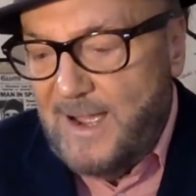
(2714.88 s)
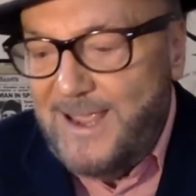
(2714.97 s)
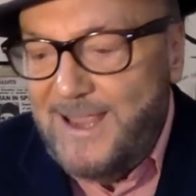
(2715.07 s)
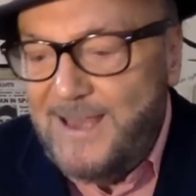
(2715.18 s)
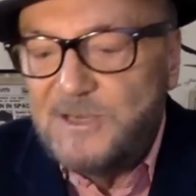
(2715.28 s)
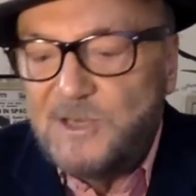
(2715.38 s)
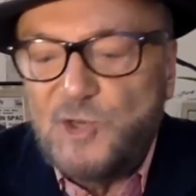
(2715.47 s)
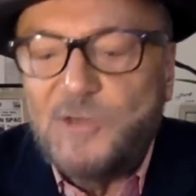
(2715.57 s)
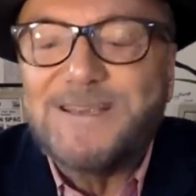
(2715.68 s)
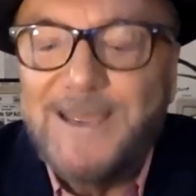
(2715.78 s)
in
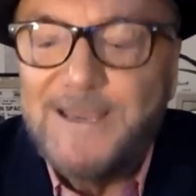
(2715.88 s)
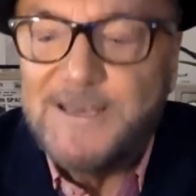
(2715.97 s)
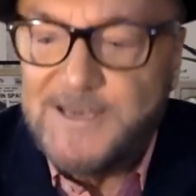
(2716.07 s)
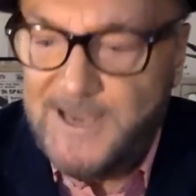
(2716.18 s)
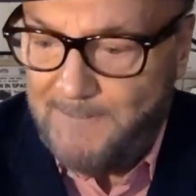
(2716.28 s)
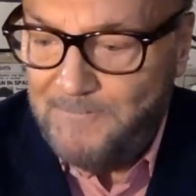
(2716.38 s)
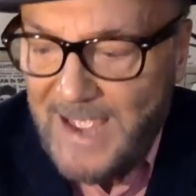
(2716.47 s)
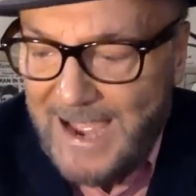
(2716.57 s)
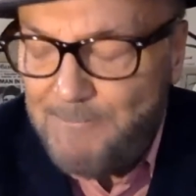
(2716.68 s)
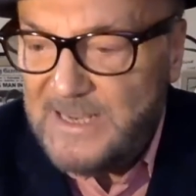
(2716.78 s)
society.
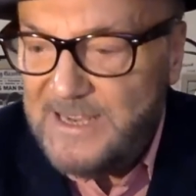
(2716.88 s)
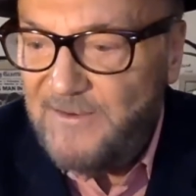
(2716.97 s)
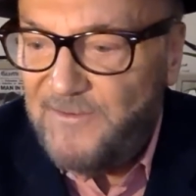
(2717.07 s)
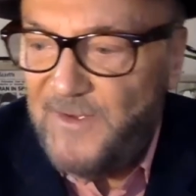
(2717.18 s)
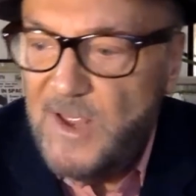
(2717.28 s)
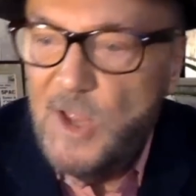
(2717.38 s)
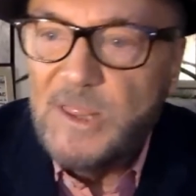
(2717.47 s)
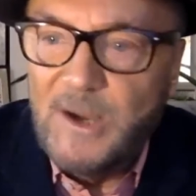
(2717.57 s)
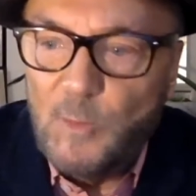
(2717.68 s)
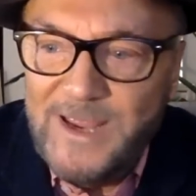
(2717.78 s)
I believe
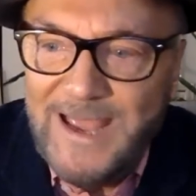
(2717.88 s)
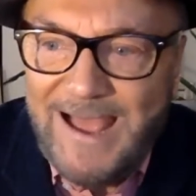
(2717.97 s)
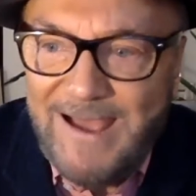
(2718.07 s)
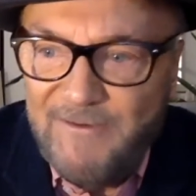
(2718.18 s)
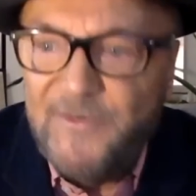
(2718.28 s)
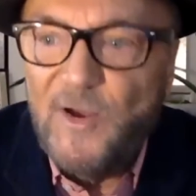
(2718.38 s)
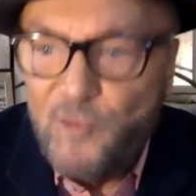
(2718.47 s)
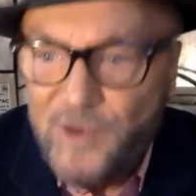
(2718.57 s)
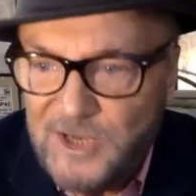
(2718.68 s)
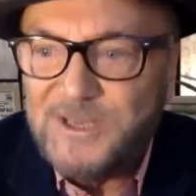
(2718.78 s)
that we have
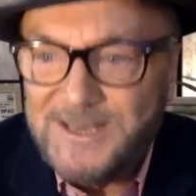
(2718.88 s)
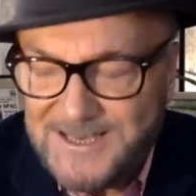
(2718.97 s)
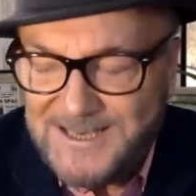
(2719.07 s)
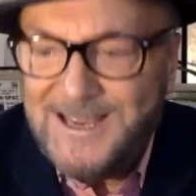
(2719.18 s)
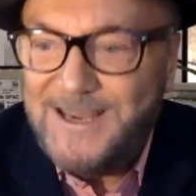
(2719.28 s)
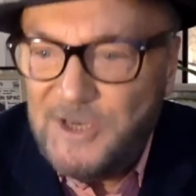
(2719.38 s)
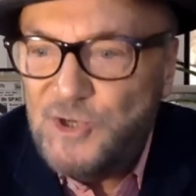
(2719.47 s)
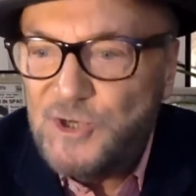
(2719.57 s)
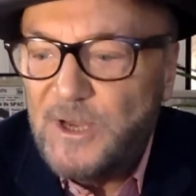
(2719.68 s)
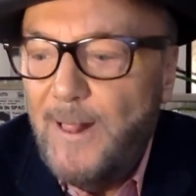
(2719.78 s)
reached a stage
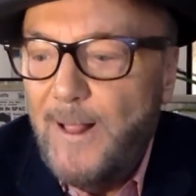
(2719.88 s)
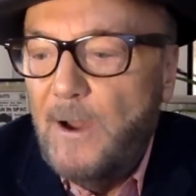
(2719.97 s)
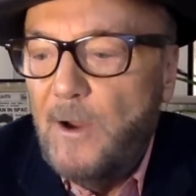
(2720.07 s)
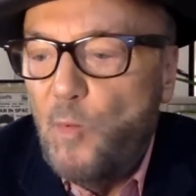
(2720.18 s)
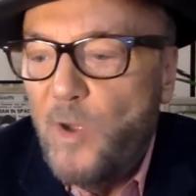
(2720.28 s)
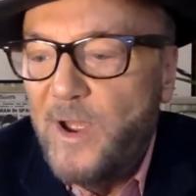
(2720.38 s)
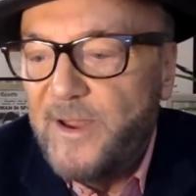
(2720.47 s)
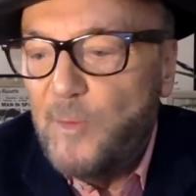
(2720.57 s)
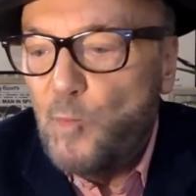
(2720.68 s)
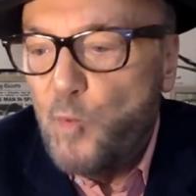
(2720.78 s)
where
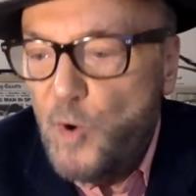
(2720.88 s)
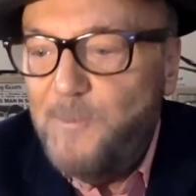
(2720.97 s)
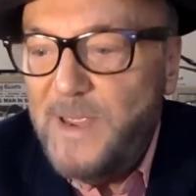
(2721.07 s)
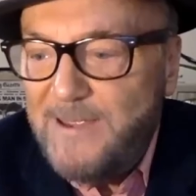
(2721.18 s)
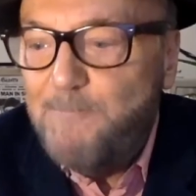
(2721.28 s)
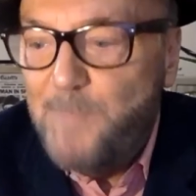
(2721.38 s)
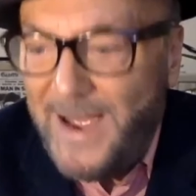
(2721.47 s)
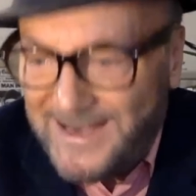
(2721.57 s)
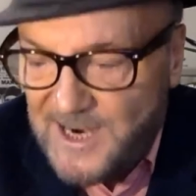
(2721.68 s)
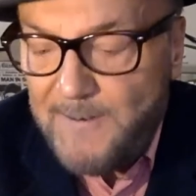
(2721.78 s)
it would be
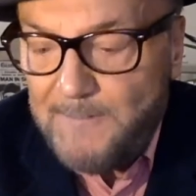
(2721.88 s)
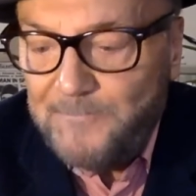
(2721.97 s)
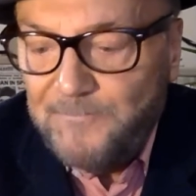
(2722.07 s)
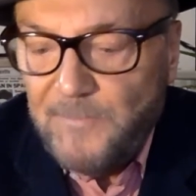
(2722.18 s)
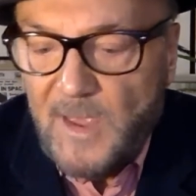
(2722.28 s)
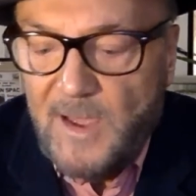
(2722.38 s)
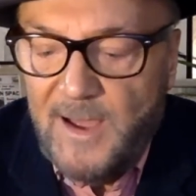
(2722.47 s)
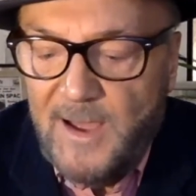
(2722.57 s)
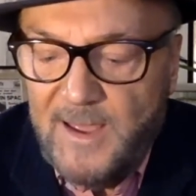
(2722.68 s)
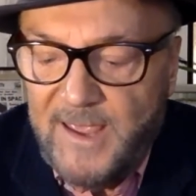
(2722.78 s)
better
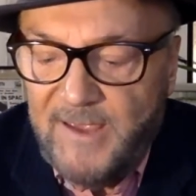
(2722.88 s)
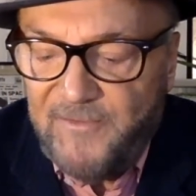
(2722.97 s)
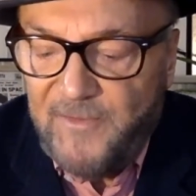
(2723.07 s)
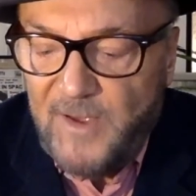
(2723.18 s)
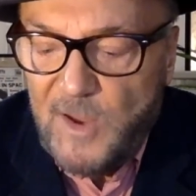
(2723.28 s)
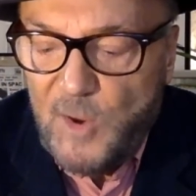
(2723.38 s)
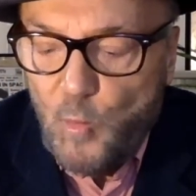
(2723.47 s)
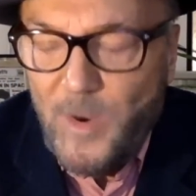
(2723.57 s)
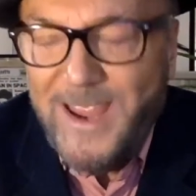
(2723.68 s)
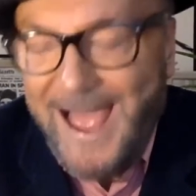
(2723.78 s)
if
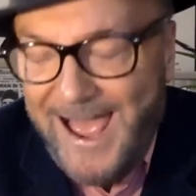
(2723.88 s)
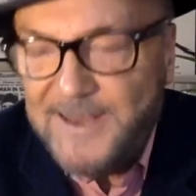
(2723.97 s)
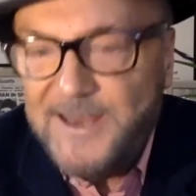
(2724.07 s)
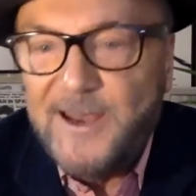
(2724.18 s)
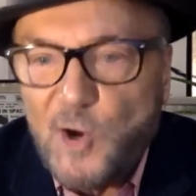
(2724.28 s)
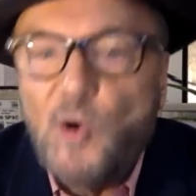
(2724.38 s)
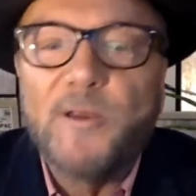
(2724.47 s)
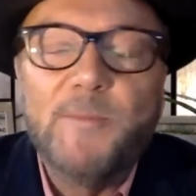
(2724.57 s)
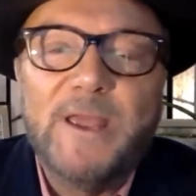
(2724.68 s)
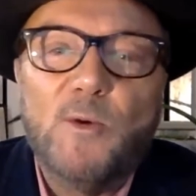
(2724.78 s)
we had an
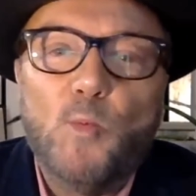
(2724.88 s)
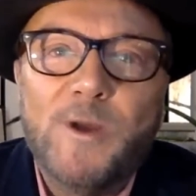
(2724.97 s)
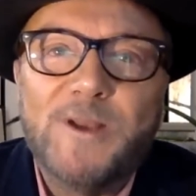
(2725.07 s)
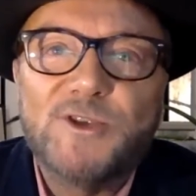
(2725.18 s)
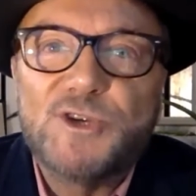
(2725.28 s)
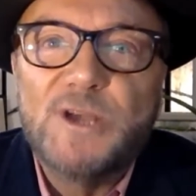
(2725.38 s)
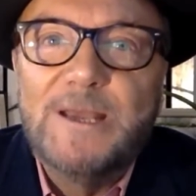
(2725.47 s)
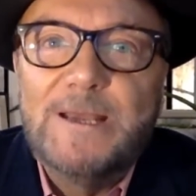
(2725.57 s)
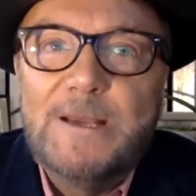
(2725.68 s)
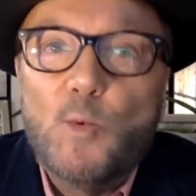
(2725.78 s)
economy which
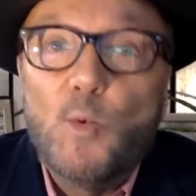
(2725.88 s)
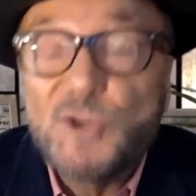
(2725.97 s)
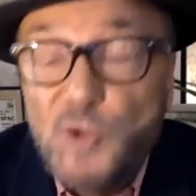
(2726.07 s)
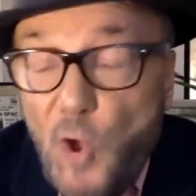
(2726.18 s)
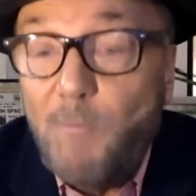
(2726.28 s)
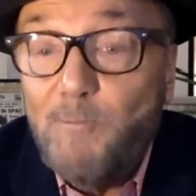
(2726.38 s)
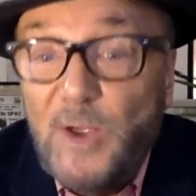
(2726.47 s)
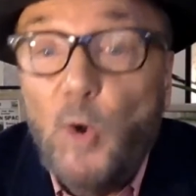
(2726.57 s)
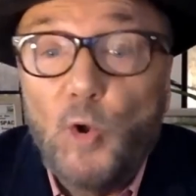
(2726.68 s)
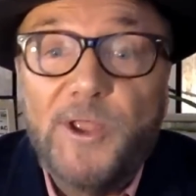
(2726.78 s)
was not
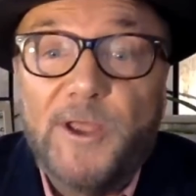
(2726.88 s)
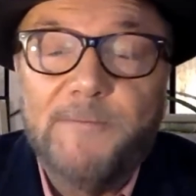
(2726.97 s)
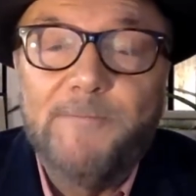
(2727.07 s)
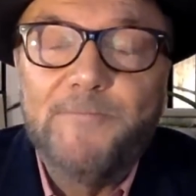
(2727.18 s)
beholden